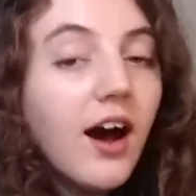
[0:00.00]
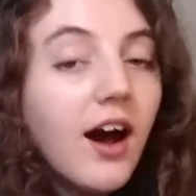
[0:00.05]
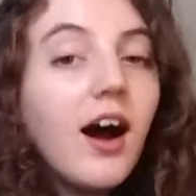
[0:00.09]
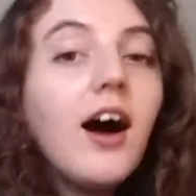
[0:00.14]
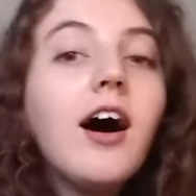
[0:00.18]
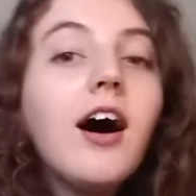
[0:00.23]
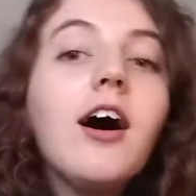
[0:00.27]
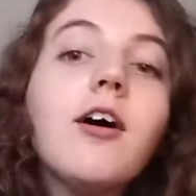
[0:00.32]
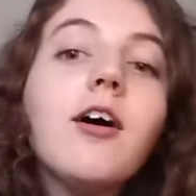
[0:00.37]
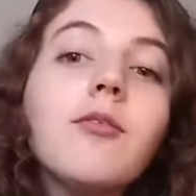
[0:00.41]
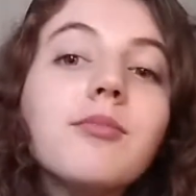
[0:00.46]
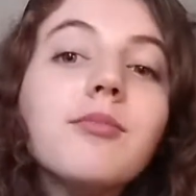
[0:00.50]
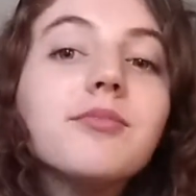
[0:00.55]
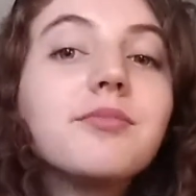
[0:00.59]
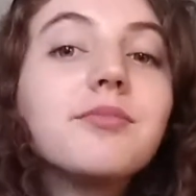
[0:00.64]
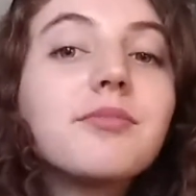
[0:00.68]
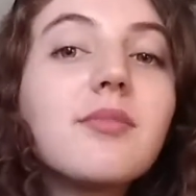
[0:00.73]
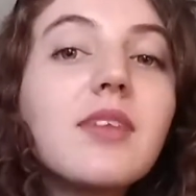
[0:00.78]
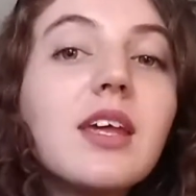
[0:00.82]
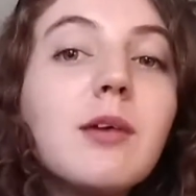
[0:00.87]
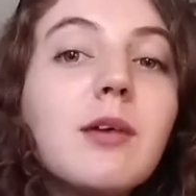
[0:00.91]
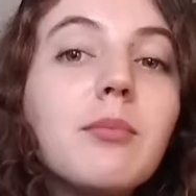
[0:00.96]

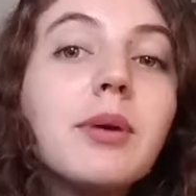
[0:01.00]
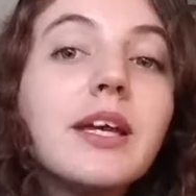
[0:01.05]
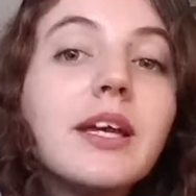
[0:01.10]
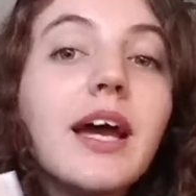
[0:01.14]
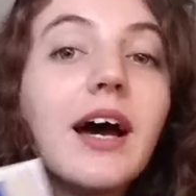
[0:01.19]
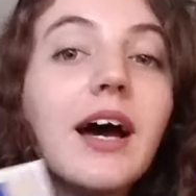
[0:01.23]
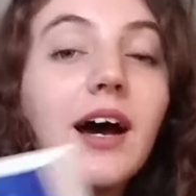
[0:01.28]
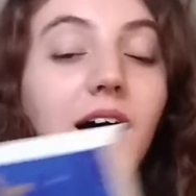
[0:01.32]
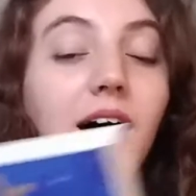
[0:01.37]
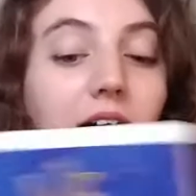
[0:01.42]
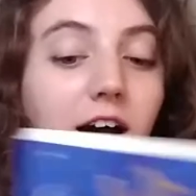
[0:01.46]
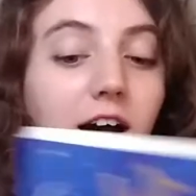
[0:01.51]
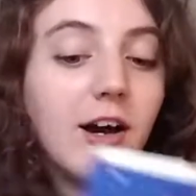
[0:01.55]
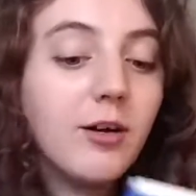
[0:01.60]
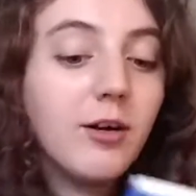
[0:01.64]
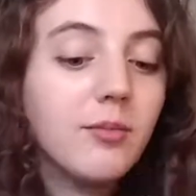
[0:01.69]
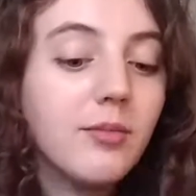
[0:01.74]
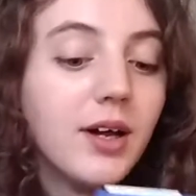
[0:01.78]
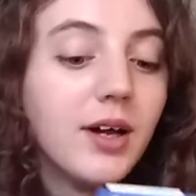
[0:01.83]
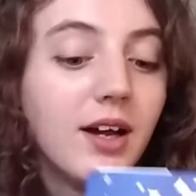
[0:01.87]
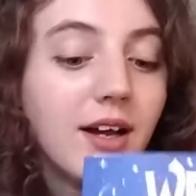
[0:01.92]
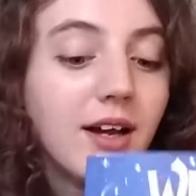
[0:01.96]
But yeah,
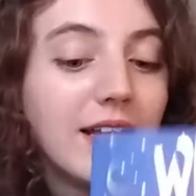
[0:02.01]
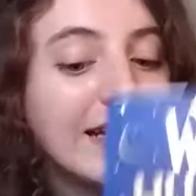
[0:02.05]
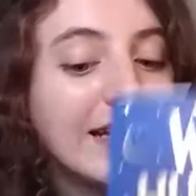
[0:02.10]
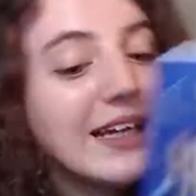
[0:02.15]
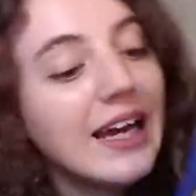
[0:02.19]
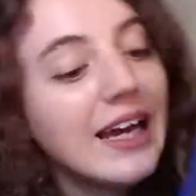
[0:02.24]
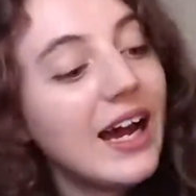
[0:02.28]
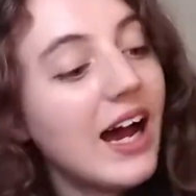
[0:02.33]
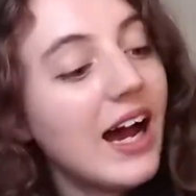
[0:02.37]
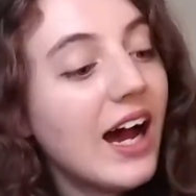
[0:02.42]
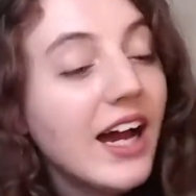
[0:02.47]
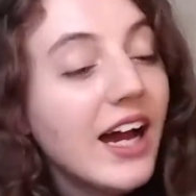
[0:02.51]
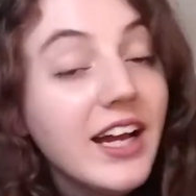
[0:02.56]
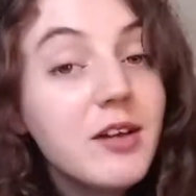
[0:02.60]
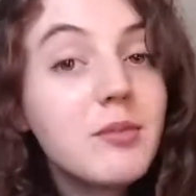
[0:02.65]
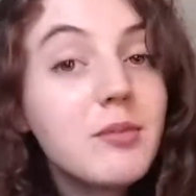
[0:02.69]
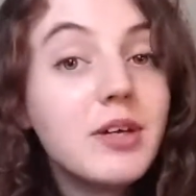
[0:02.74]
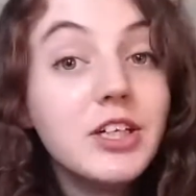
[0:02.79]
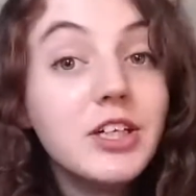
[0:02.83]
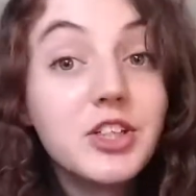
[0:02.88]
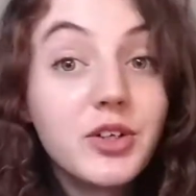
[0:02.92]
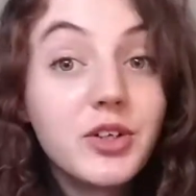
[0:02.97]
I am
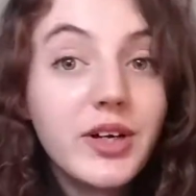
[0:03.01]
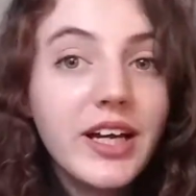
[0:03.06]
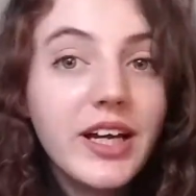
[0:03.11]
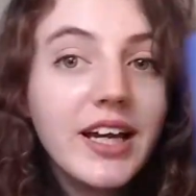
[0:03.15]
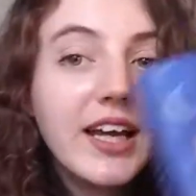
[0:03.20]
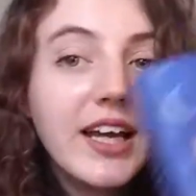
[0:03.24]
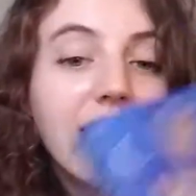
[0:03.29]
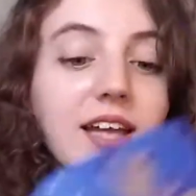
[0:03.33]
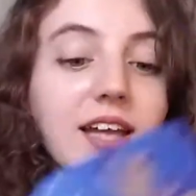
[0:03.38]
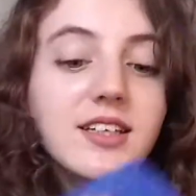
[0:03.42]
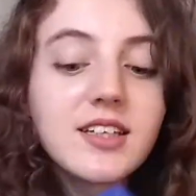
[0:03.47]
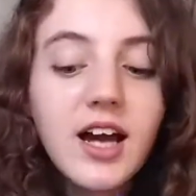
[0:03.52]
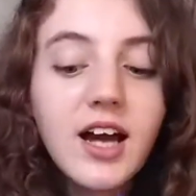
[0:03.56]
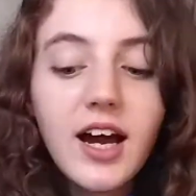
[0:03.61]
enjoying it.